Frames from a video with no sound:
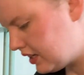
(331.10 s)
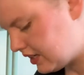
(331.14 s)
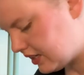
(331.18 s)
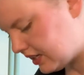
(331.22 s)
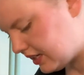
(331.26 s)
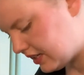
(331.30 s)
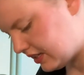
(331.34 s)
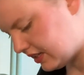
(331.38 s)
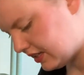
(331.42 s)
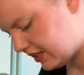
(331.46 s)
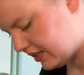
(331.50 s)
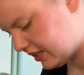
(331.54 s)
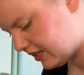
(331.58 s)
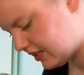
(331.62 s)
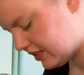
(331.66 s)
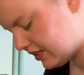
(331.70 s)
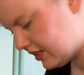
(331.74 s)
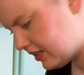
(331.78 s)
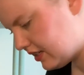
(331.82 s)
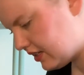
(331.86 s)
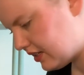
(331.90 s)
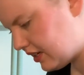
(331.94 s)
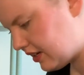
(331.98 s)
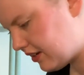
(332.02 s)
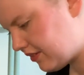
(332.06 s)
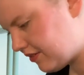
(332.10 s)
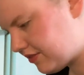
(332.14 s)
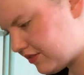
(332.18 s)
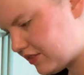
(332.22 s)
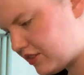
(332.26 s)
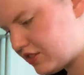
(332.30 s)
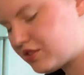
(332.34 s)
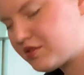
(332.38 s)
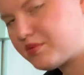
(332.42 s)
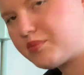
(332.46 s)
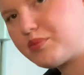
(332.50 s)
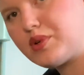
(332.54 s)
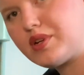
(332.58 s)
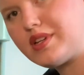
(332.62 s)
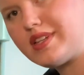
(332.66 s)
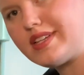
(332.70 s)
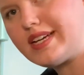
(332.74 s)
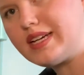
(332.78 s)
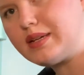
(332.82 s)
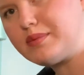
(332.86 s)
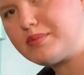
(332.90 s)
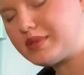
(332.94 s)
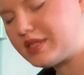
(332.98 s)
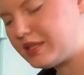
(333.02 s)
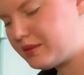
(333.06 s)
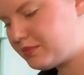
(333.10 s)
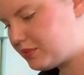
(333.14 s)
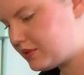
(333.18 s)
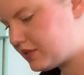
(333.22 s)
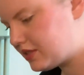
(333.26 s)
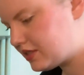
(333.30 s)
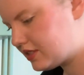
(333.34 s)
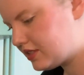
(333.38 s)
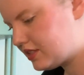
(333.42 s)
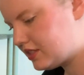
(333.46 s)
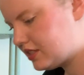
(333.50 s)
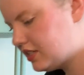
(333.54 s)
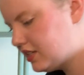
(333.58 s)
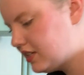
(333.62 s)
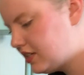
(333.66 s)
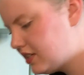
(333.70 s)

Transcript: And then I've, these are more library books,